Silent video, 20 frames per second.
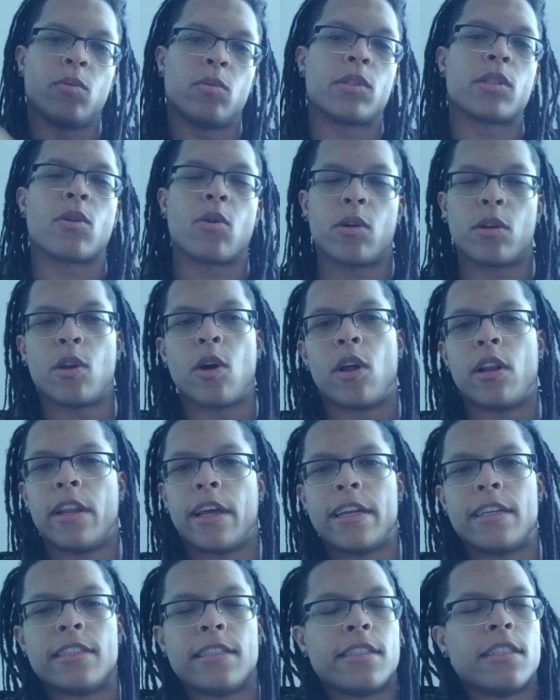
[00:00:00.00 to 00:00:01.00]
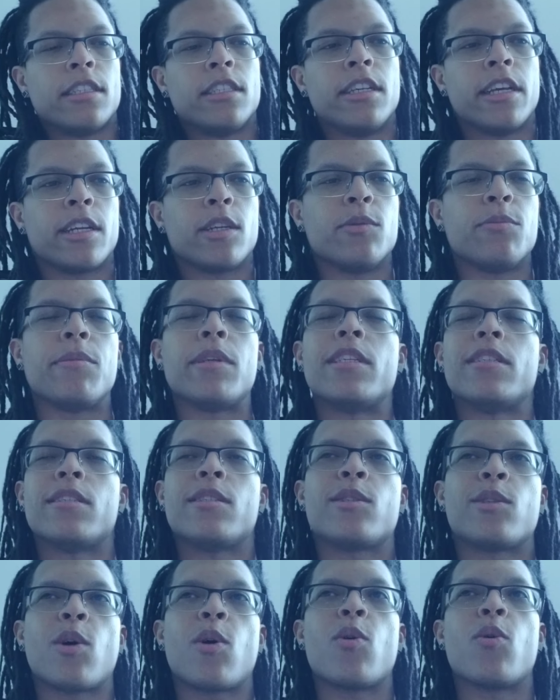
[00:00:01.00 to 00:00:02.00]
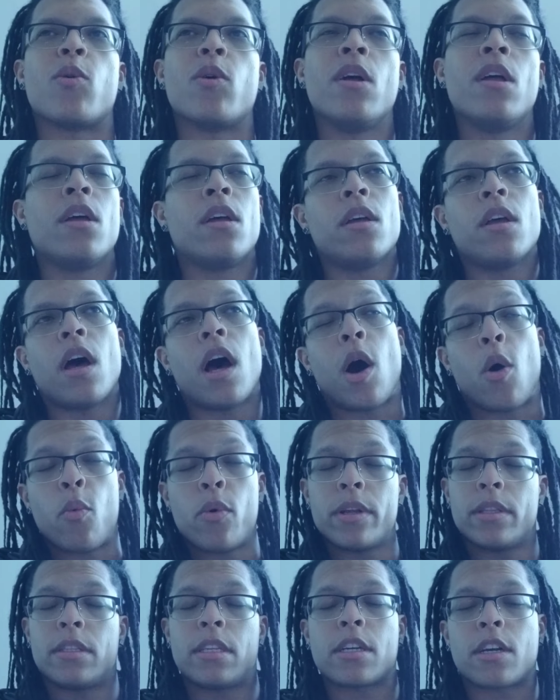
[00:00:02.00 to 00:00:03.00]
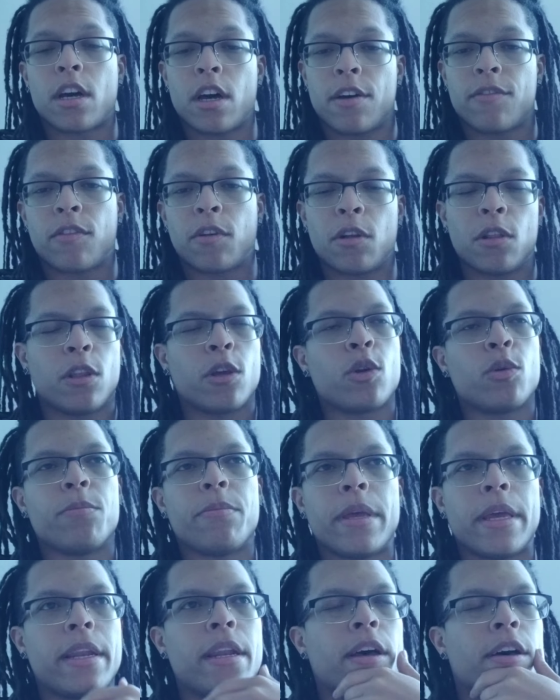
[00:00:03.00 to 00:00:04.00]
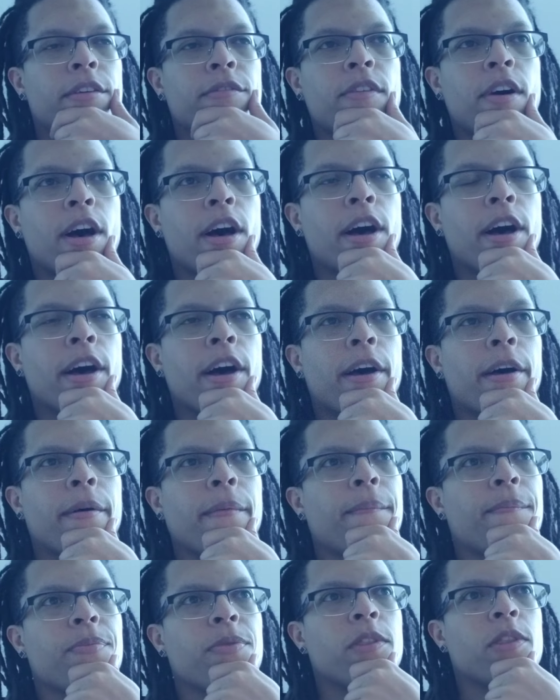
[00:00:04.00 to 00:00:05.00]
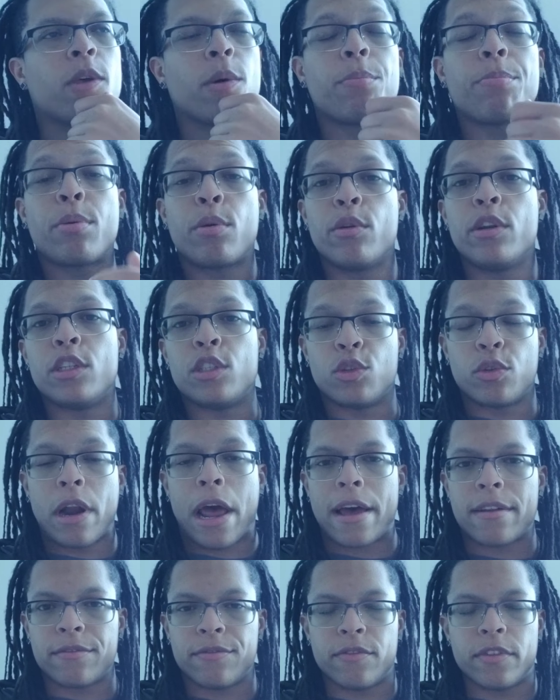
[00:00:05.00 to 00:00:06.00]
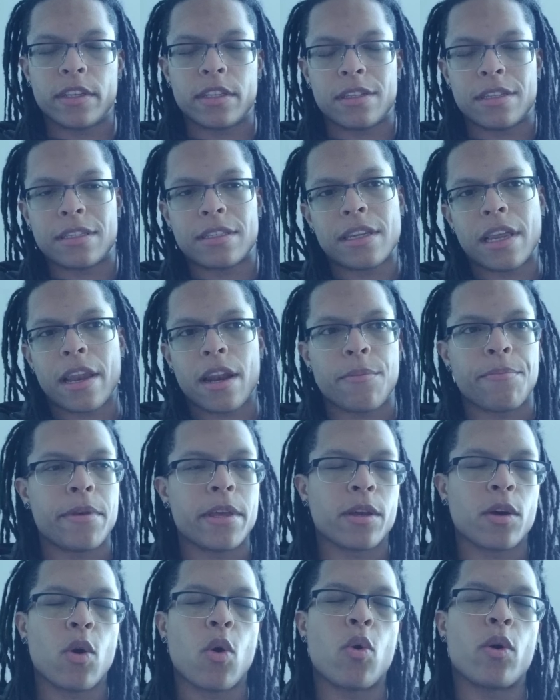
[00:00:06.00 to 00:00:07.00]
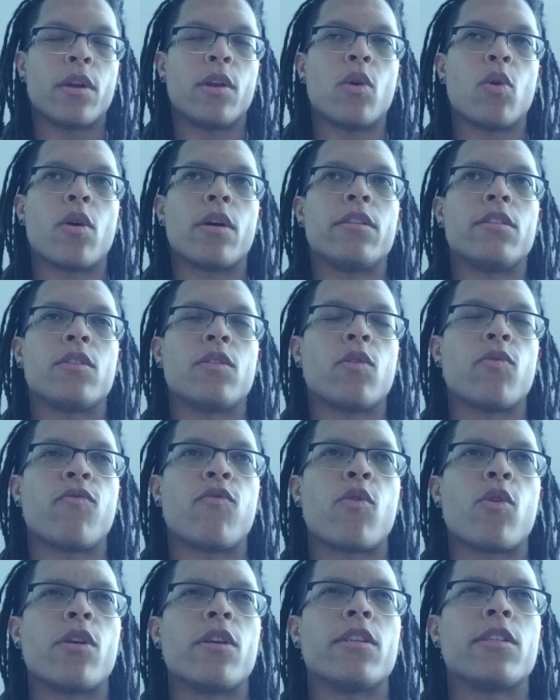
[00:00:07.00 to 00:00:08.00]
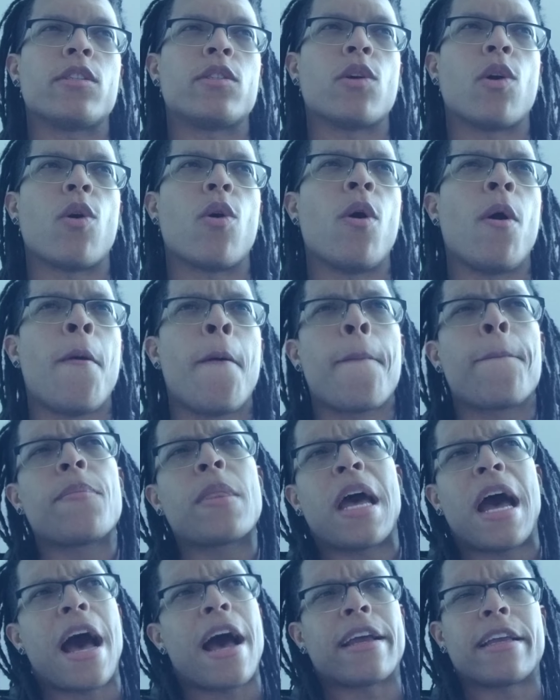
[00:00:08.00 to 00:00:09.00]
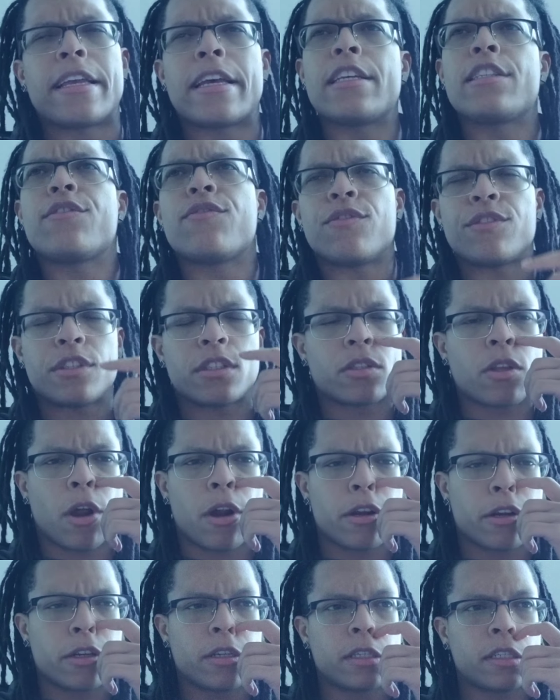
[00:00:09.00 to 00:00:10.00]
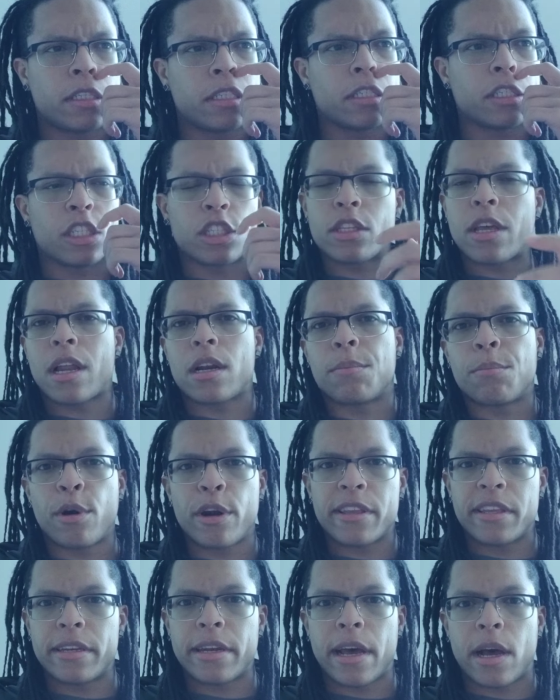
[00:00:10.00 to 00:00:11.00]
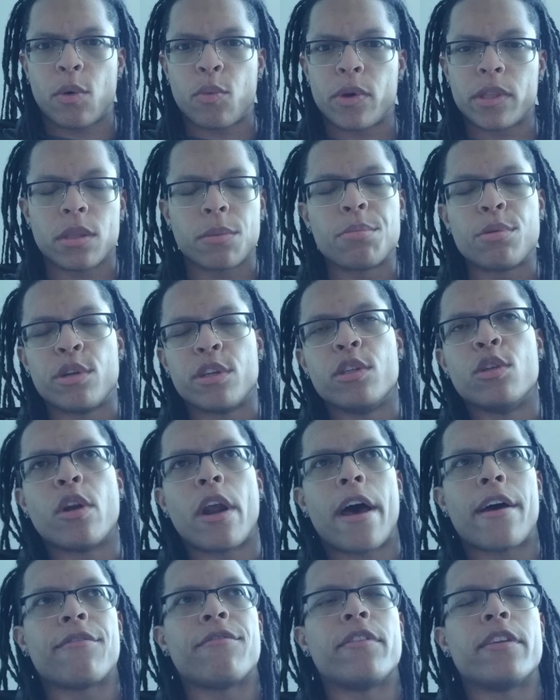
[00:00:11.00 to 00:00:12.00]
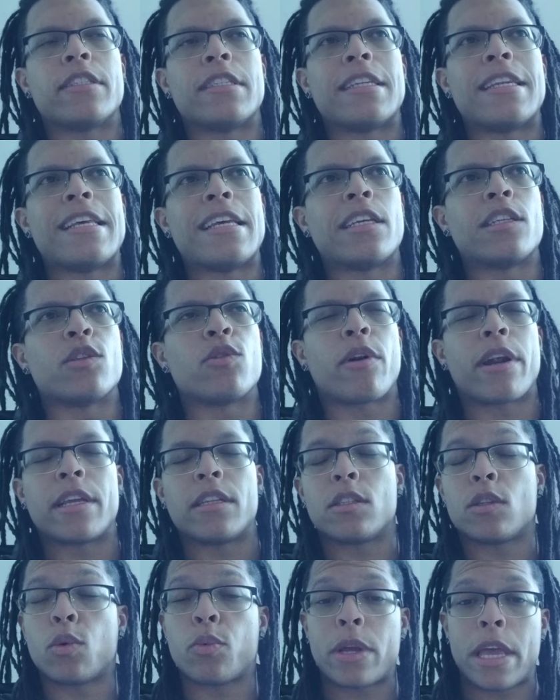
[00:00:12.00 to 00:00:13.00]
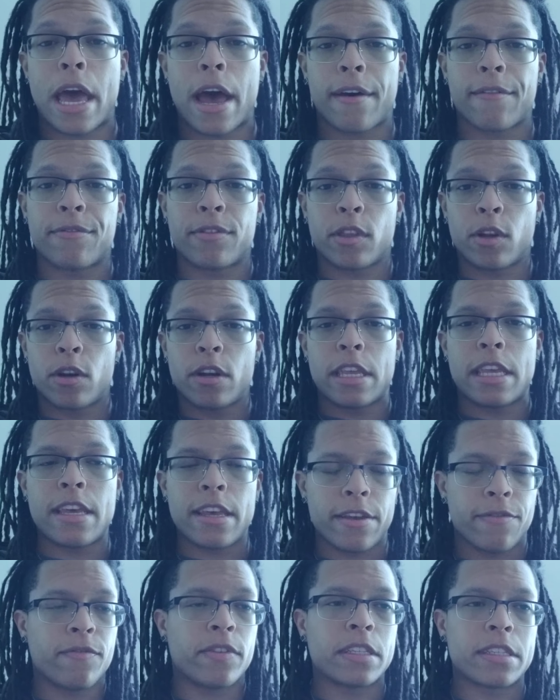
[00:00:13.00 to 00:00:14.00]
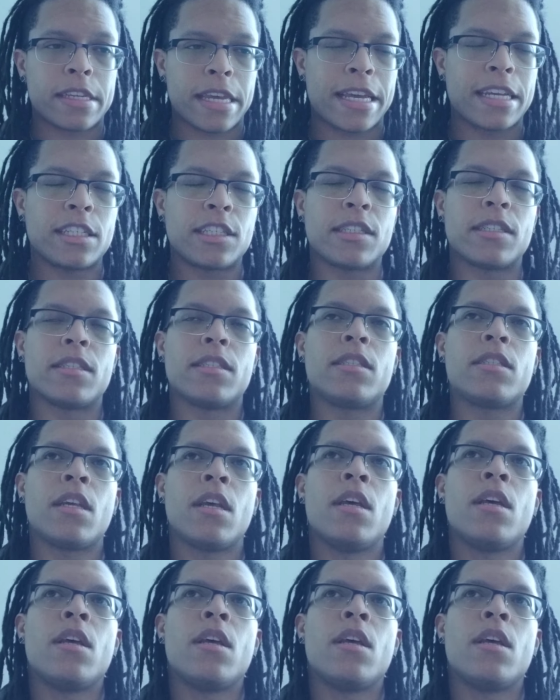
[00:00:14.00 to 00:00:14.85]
What's going on, ladies and gentlemen? So I want to cover a little bit of the pre-draft visits that have been going on for us. So I guess for starters, just kind of breaking down what the pre-draft visit is, right? So we have 30 invitations